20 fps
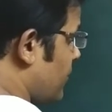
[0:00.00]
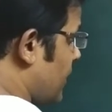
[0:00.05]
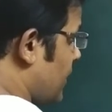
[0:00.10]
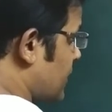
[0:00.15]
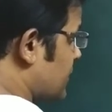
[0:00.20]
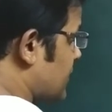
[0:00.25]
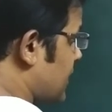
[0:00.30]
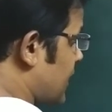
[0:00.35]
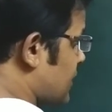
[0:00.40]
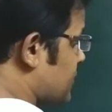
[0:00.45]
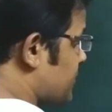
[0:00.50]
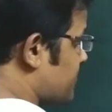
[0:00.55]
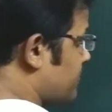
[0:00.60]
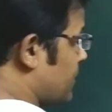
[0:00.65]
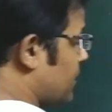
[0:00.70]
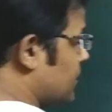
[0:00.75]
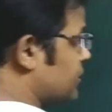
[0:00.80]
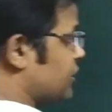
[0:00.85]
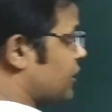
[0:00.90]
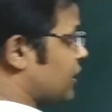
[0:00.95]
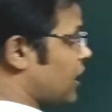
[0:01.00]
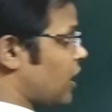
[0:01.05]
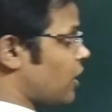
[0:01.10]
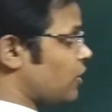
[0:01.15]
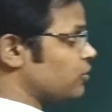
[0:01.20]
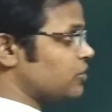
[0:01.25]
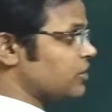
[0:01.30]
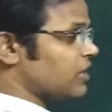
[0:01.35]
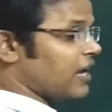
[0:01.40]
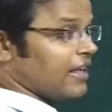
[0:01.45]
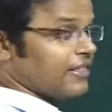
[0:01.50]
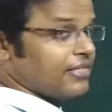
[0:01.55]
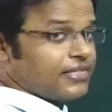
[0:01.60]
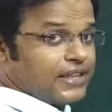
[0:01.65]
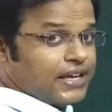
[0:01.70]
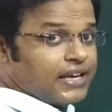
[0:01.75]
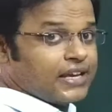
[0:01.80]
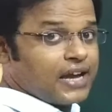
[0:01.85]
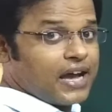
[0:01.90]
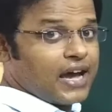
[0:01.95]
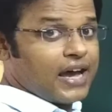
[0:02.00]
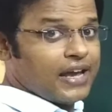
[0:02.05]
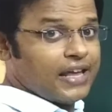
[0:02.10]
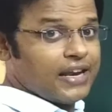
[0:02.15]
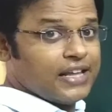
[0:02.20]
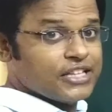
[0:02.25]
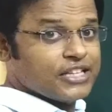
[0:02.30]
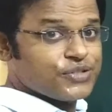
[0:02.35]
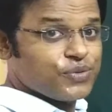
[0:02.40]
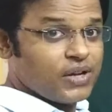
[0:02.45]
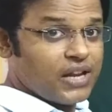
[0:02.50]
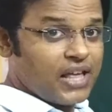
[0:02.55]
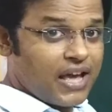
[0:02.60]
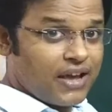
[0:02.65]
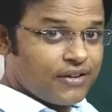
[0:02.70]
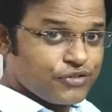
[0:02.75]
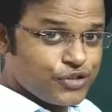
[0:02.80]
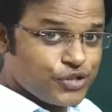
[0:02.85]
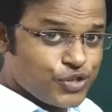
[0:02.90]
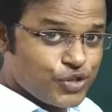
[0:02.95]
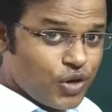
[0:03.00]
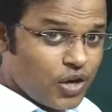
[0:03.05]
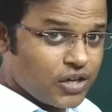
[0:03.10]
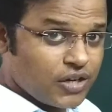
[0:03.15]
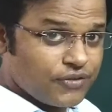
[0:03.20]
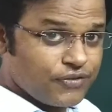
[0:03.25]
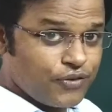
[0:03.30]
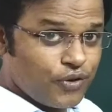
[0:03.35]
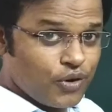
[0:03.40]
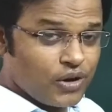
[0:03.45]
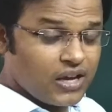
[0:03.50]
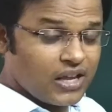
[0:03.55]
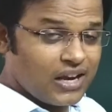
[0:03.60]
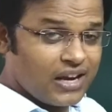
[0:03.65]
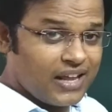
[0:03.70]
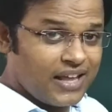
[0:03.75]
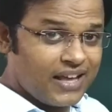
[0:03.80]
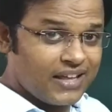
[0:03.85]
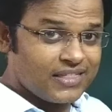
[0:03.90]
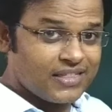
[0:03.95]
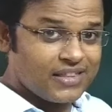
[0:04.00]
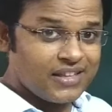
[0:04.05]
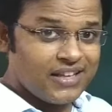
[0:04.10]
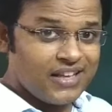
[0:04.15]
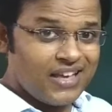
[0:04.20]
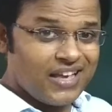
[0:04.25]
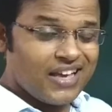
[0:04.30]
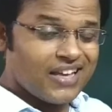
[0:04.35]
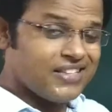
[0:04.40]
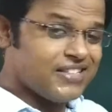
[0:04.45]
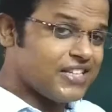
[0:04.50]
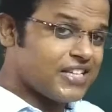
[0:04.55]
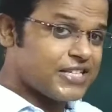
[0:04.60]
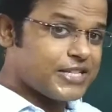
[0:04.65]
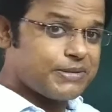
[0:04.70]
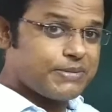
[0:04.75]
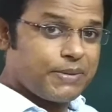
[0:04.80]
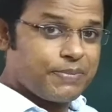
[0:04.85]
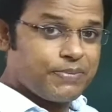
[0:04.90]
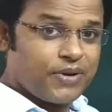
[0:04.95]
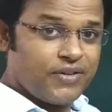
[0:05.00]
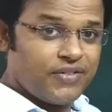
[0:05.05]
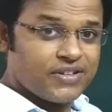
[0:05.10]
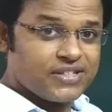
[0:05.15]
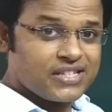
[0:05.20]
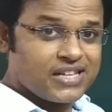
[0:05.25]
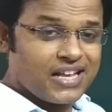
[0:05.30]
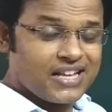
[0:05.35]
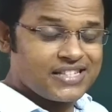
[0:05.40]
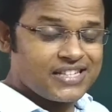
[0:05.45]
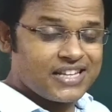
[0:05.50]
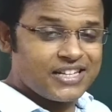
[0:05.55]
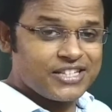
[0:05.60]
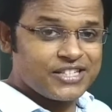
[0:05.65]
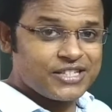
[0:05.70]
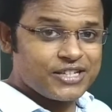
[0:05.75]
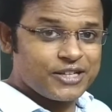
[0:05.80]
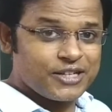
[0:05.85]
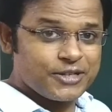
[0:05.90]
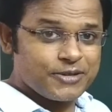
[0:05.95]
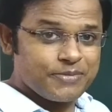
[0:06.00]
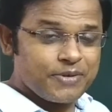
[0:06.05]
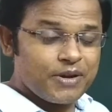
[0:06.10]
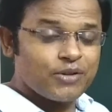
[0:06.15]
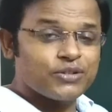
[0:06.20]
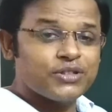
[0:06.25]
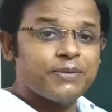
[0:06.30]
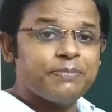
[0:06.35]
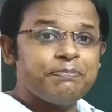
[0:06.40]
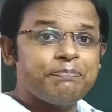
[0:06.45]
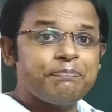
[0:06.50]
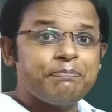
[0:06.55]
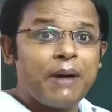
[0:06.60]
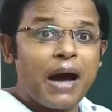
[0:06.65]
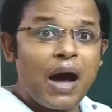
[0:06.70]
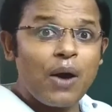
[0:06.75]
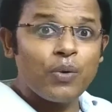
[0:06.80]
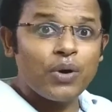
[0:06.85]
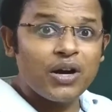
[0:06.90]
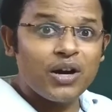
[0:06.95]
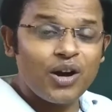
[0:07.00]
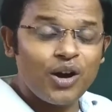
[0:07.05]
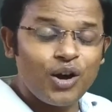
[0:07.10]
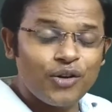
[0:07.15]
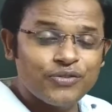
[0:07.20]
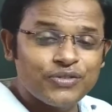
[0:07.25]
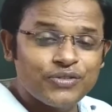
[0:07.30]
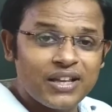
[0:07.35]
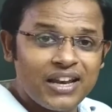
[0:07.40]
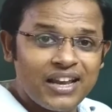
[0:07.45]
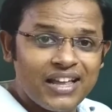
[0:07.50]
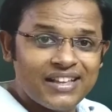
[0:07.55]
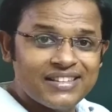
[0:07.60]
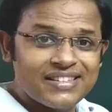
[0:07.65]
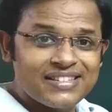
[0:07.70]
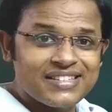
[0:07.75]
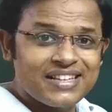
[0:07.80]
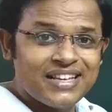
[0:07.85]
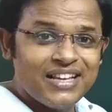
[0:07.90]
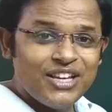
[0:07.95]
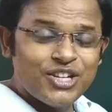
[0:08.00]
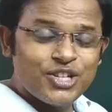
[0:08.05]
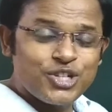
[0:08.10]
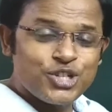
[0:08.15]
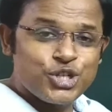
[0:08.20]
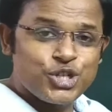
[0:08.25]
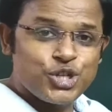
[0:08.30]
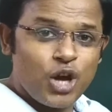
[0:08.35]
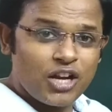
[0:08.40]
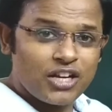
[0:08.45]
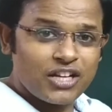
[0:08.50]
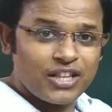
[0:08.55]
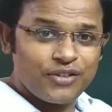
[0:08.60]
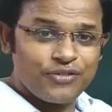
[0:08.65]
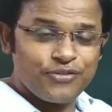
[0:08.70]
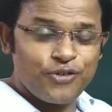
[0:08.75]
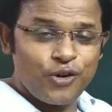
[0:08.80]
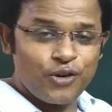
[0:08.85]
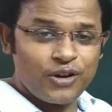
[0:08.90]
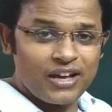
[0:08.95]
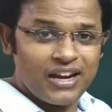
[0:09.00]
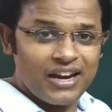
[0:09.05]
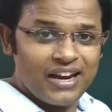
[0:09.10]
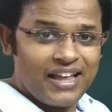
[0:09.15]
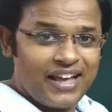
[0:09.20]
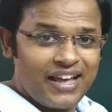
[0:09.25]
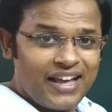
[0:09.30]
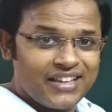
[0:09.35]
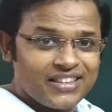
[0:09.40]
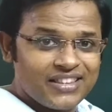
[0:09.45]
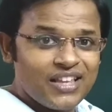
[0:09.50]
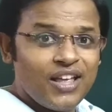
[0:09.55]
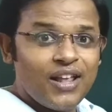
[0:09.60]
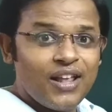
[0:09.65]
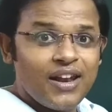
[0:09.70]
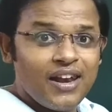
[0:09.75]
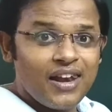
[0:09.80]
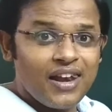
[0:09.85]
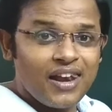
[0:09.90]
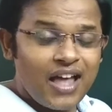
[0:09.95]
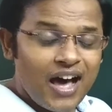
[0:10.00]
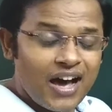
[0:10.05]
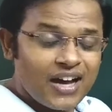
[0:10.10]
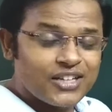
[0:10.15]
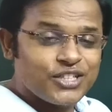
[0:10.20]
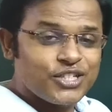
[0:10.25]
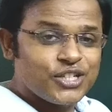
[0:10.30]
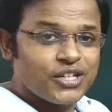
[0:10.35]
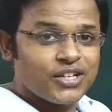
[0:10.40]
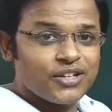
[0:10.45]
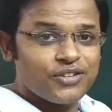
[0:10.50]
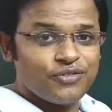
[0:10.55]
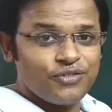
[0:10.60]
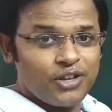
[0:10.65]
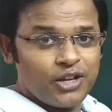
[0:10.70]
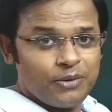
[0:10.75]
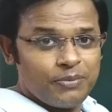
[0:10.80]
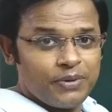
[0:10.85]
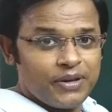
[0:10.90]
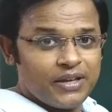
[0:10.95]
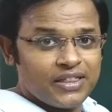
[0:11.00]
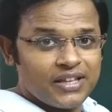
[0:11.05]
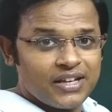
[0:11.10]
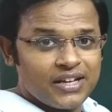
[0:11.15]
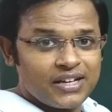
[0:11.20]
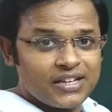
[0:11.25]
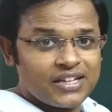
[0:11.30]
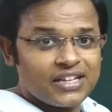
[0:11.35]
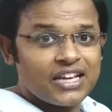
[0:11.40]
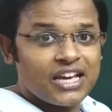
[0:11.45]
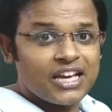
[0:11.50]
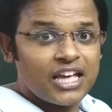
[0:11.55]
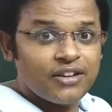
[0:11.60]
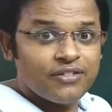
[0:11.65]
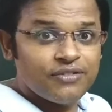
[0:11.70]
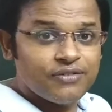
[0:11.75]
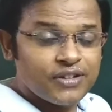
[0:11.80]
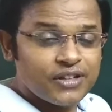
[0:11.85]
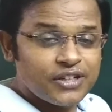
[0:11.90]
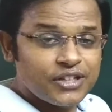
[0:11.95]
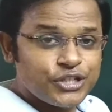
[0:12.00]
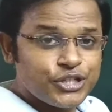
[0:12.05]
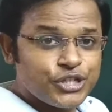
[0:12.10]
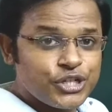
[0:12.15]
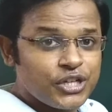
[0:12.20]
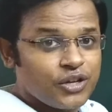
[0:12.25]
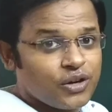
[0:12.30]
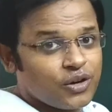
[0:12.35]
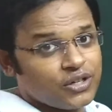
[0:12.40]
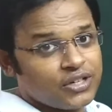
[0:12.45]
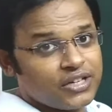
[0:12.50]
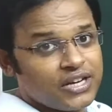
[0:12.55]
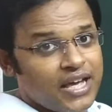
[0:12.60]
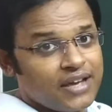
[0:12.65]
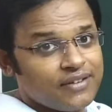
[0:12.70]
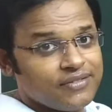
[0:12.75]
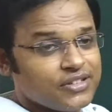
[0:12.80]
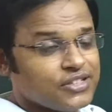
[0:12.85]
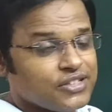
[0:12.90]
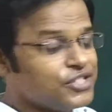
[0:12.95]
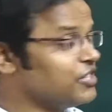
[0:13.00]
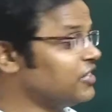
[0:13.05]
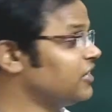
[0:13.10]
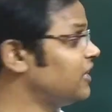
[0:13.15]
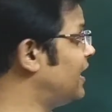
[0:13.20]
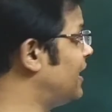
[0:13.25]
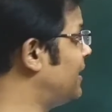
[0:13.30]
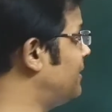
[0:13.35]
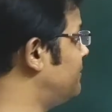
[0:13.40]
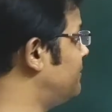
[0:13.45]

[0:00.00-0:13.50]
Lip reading: This gets bulging out. A thick eye lens will have shorter focal length, and just in my previous class I discussed about the power of the lens. Shorter the focal length, larger will be the converging or diverging